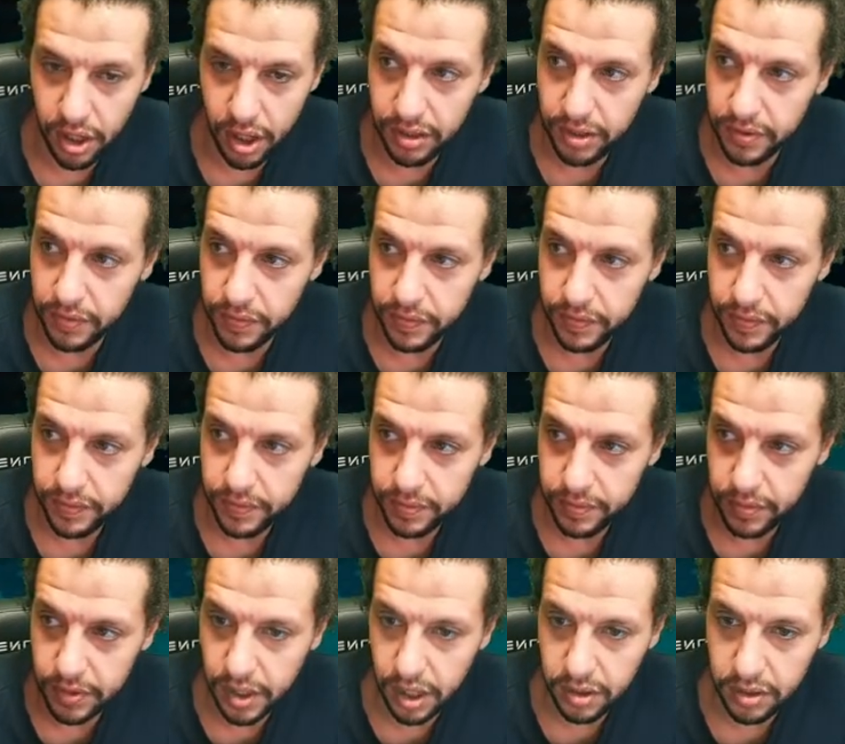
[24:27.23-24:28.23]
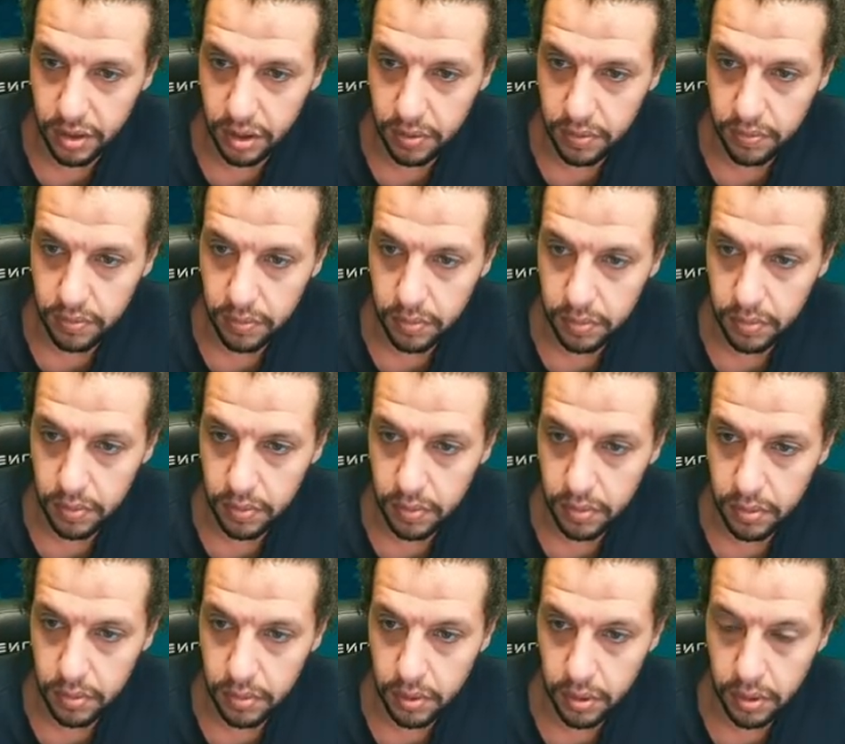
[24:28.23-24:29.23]
productive. without time.
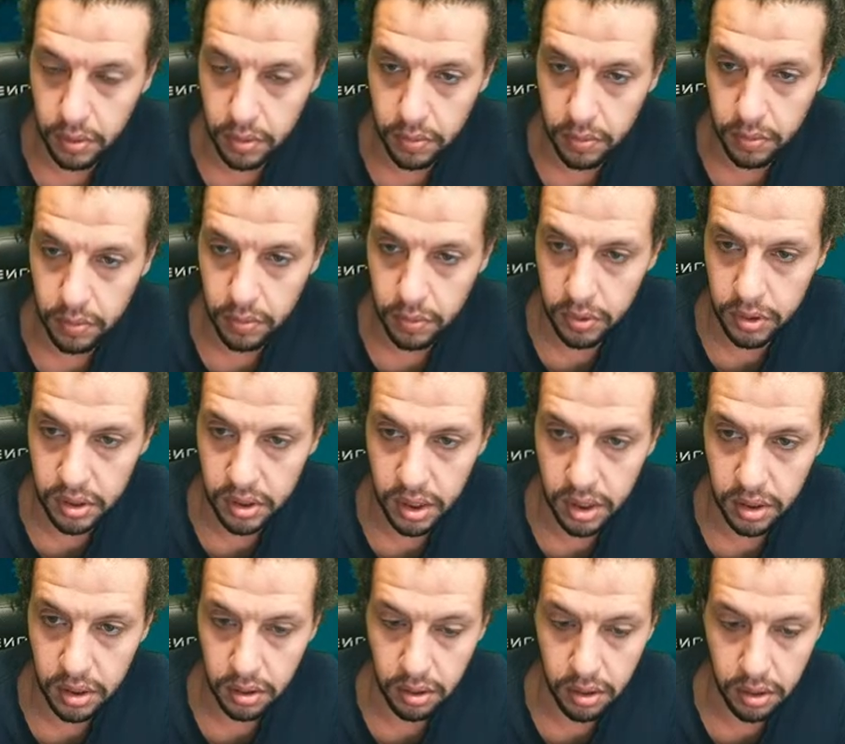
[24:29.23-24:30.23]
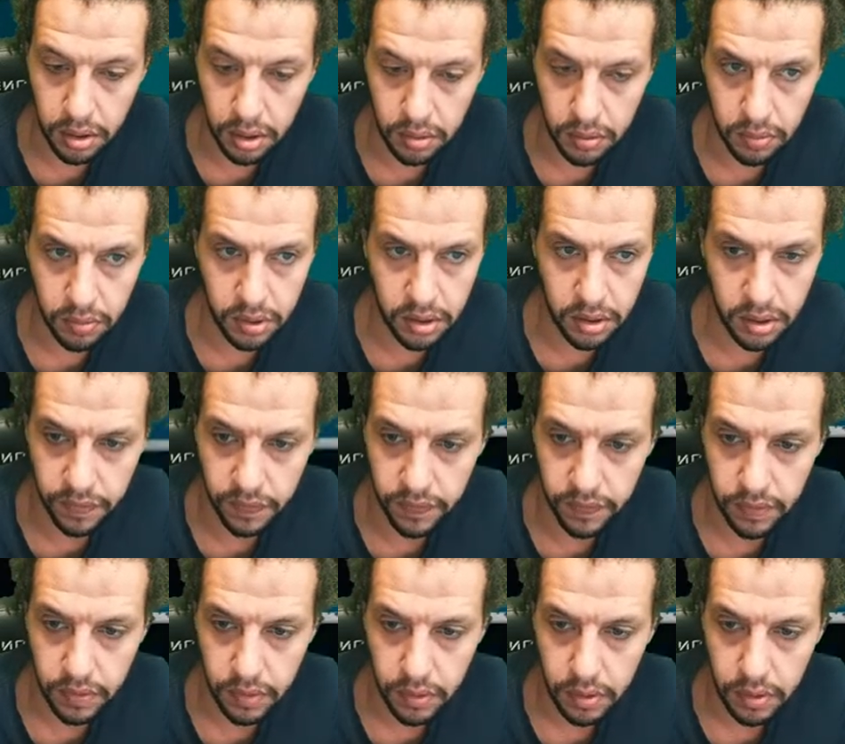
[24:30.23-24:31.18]
What's that? The guy? What the?